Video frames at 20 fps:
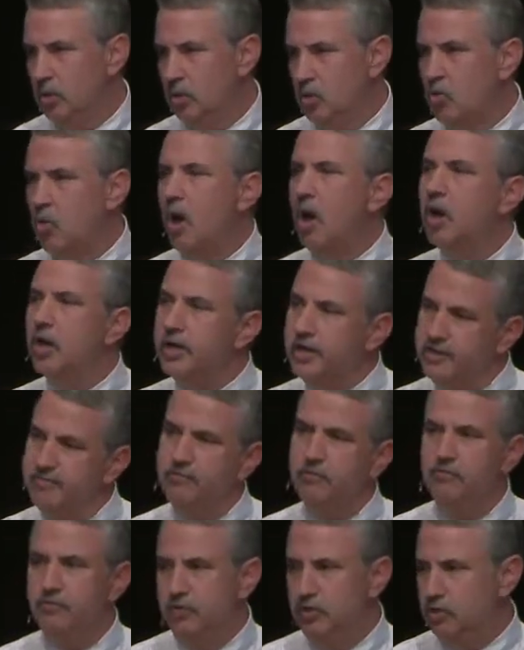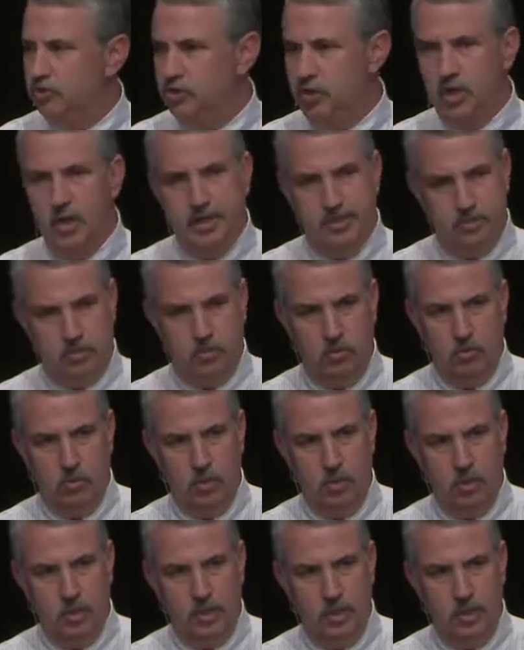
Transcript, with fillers: who aren't even finishing high school.